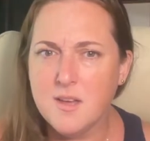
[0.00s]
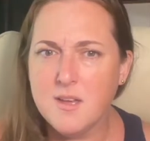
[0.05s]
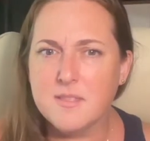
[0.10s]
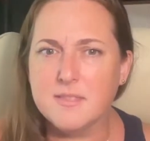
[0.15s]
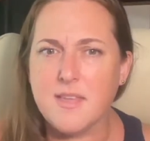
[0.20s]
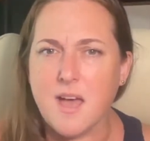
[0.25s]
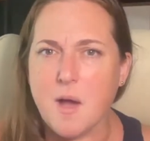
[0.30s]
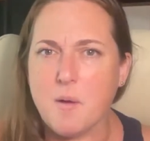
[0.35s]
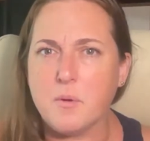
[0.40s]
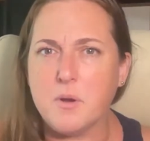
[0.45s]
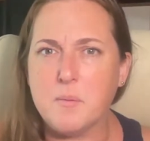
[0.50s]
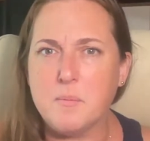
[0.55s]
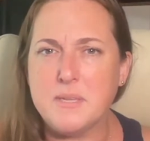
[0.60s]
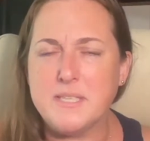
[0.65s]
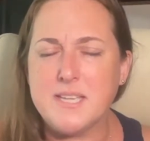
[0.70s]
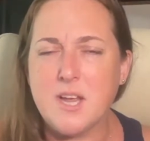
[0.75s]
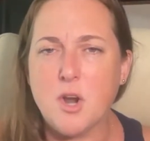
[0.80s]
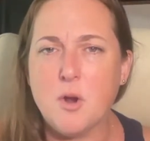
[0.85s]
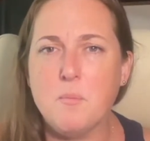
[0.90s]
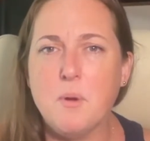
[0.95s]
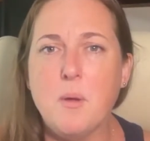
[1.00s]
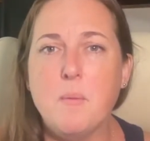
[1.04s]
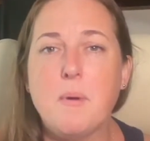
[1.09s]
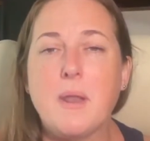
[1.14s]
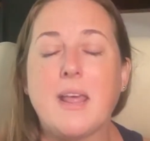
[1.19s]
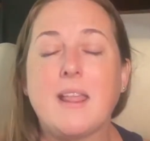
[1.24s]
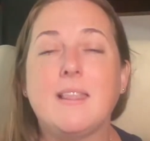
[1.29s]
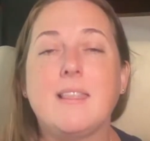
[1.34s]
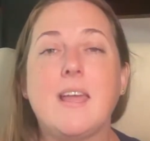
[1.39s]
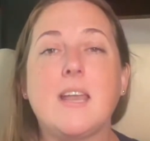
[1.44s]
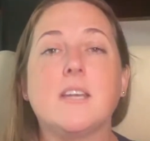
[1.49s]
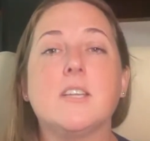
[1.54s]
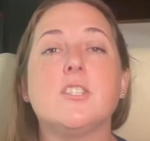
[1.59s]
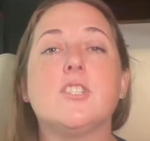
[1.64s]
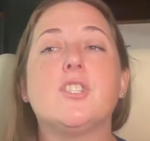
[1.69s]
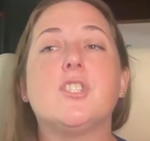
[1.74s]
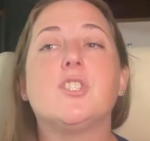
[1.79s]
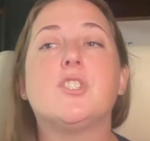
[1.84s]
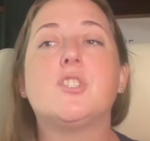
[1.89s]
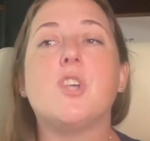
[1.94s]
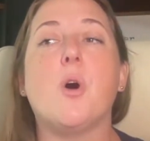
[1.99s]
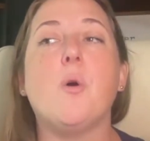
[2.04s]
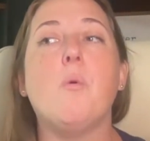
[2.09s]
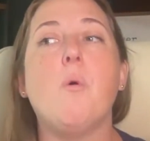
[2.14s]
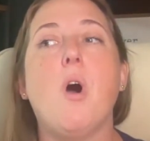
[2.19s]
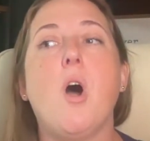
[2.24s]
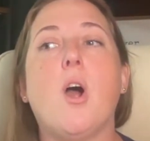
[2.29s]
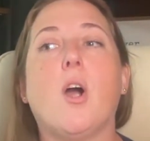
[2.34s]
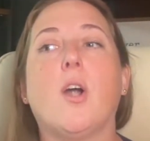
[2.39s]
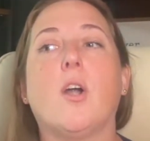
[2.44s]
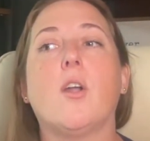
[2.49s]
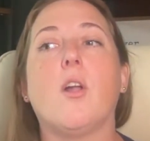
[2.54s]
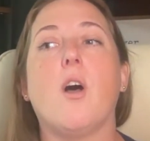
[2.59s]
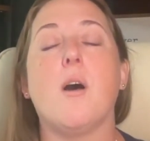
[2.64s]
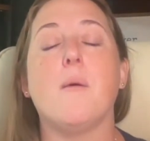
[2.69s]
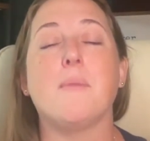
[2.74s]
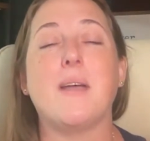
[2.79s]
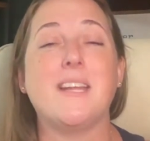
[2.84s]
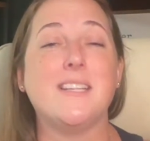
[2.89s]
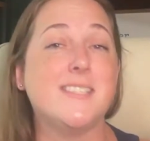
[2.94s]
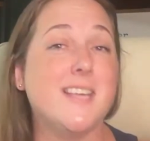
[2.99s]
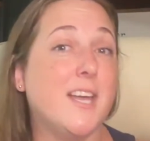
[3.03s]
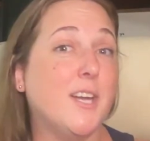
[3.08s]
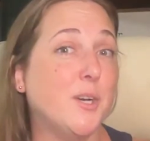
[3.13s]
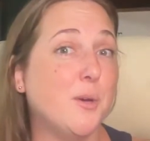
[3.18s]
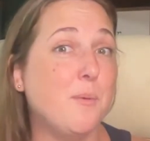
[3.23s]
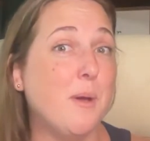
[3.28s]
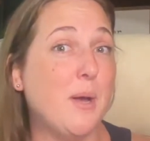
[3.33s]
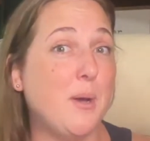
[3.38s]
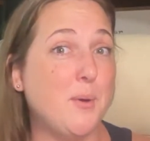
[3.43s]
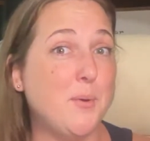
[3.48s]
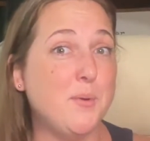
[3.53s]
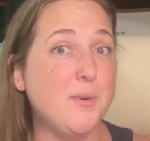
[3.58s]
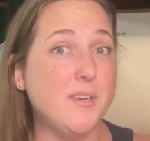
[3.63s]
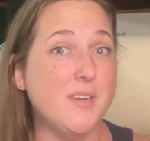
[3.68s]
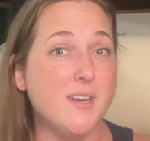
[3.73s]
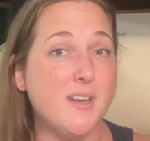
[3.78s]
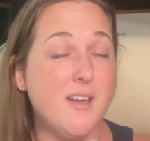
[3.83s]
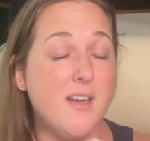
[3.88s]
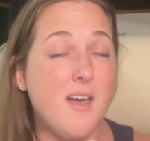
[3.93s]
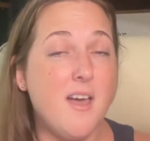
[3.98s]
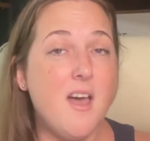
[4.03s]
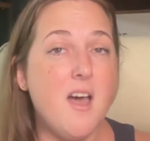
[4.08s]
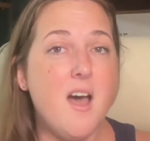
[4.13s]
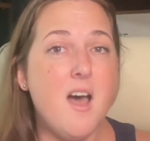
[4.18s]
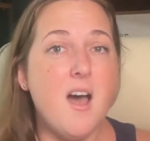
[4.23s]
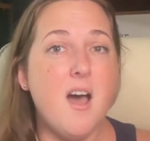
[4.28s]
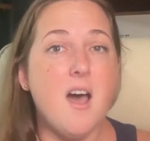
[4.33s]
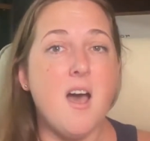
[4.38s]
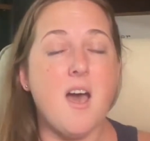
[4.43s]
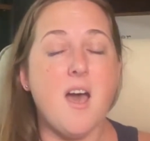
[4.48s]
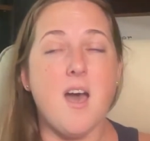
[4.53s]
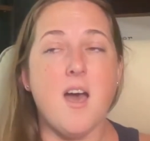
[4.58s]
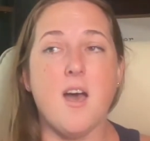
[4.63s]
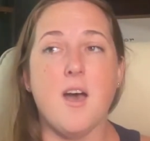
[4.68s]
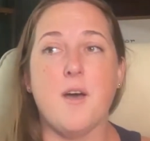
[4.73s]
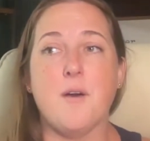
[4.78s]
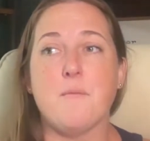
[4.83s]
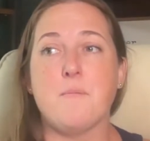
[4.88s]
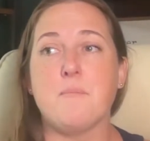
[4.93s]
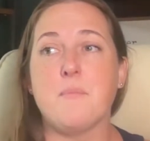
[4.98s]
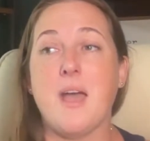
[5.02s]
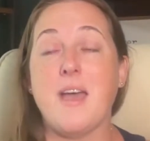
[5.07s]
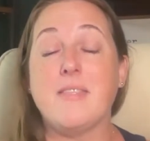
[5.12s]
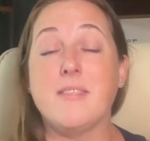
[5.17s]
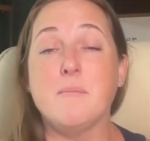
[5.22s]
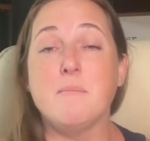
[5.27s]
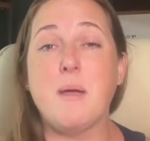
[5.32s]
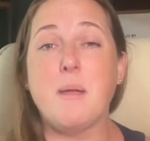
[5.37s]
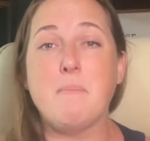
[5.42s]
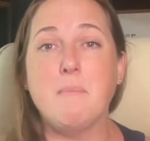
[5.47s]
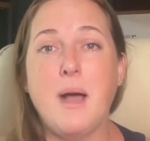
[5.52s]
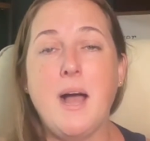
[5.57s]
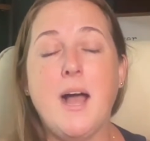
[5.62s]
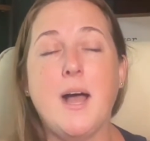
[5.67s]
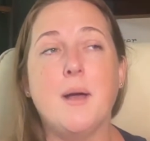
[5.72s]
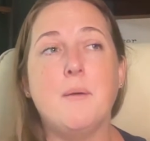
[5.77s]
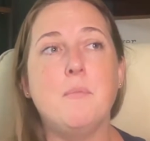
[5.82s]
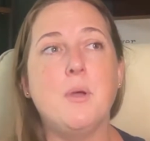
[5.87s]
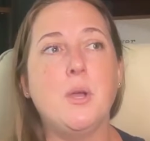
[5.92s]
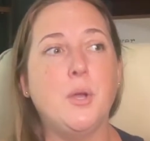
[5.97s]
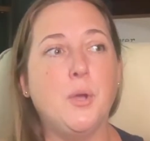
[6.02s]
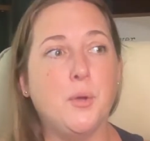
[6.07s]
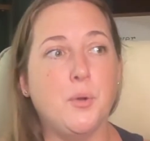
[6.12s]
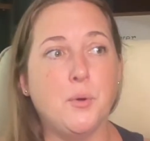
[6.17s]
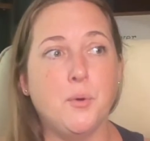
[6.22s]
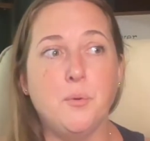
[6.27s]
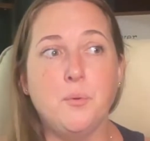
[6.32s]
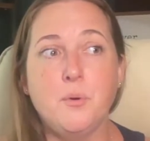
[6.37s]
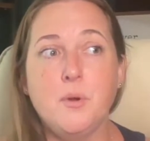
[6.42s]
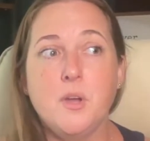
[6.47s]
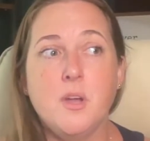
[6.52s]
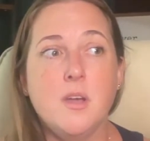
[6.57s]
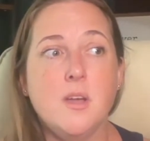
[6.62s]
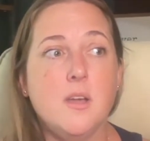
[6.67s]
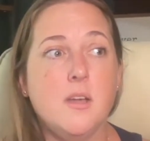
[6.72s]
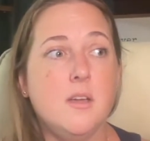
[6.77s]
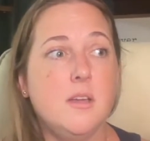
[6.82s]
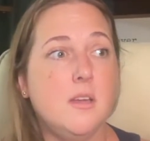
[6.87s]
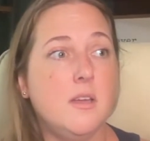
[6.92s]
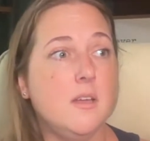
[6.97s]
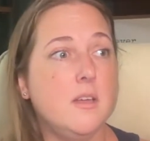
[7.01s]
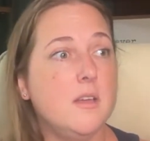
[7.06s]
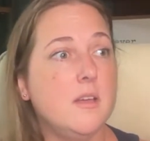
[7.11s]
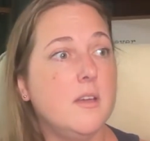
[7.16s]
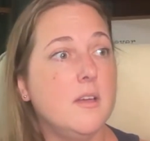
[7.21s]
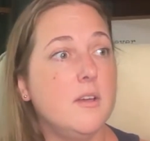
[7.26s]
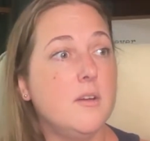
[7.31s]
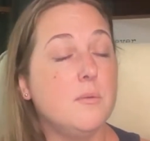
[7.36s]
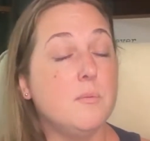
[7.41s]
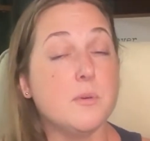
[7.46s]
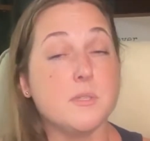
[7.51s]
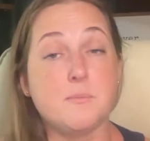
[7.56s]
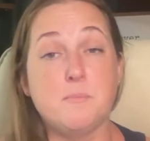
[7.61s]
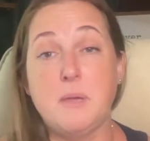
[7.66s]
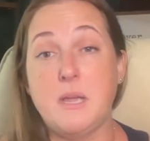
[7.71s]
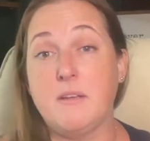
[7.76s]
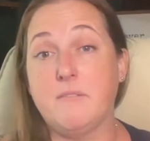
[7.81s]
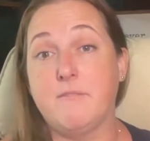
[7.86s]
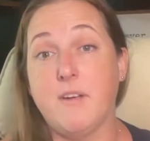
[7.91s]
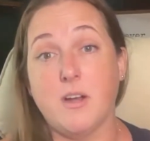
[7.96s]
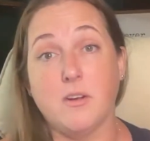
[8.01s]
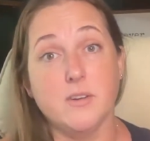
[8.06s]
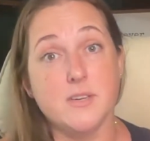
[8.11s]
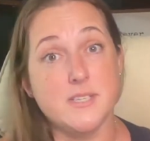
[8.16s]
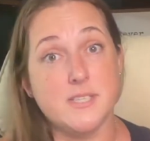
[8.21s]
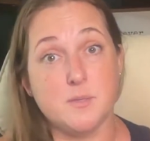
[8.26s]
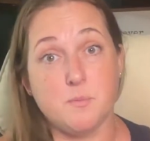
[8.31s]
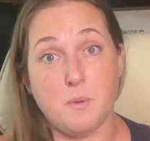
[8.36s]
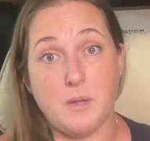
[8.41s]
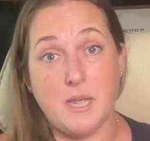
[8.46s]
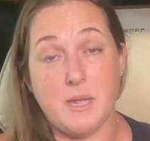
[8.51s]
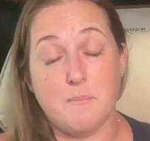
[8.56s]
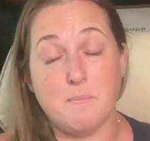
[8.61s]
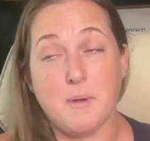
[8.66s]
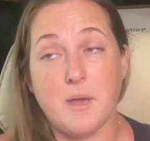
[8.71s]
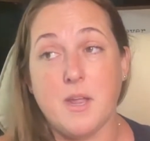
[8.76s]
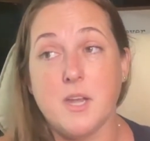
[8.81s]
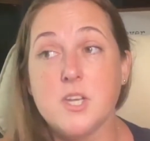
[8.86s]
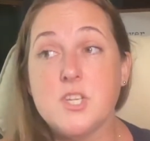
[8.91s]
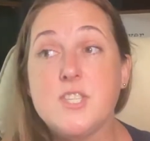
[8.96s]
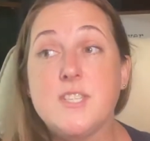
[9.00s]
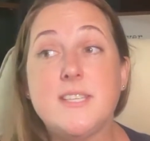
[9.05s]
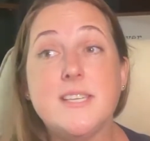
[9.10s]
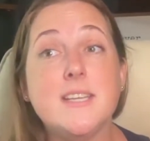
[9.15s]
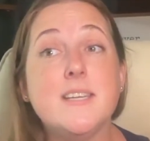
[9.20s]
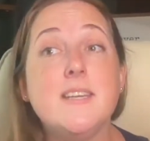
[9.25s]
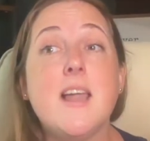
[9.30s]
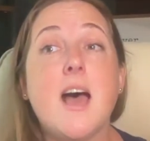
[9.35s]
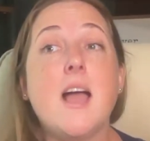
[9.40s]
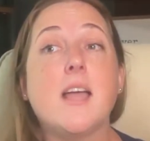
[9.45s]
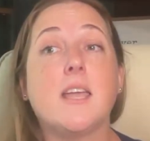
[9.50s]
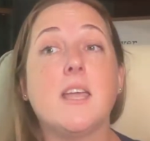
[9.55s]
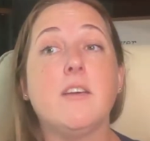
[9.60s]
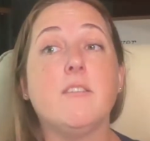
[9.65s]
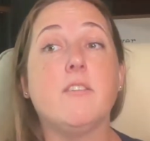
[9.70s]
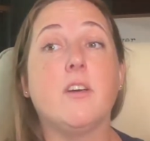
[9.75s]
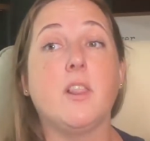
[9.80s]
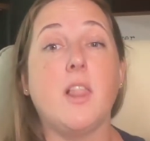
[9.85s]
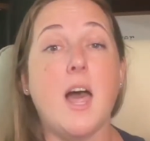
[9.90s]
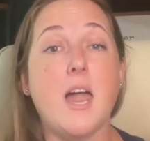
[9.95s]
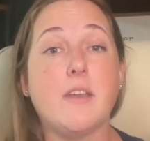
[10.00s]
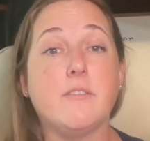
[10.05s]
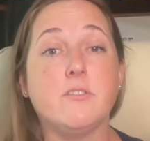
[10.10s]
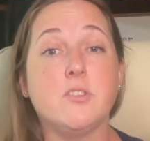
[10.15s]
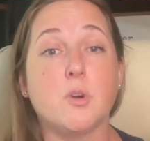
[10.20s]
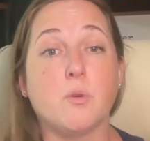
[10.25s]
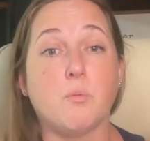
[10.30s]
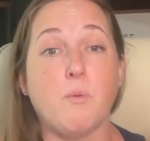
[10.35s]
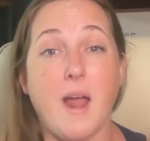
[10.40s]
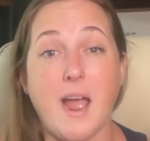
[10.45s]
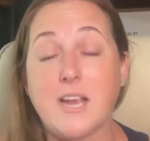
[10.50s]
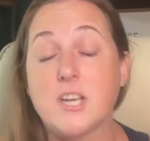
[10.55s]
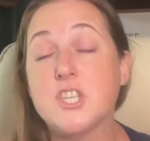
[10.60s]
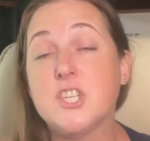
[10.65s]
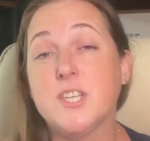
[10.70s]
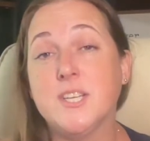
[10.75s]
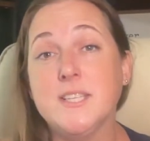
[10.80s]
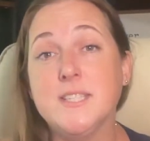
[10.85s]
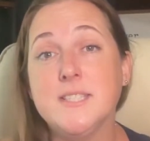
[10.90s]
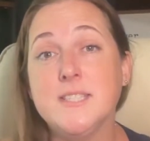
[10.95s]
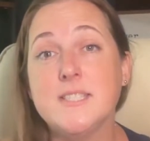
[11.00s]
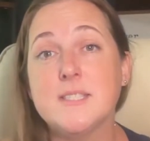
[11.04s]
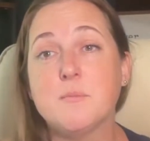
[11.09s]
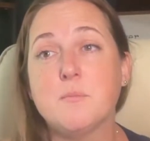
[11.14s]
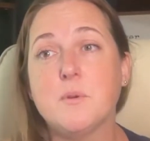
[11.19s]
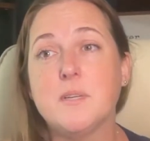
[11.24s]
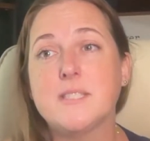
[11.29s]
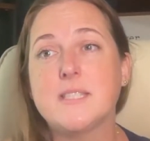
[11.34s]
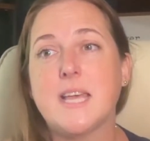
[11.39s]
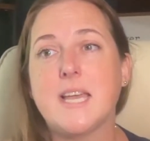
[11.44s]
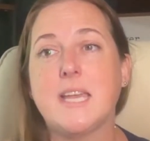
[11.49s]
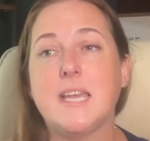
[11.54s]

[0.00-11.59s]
That would have been terrible, but I landed so hard on my tailbone. And then my mom, who was being very sweet, but did not give a lot of directions, was like,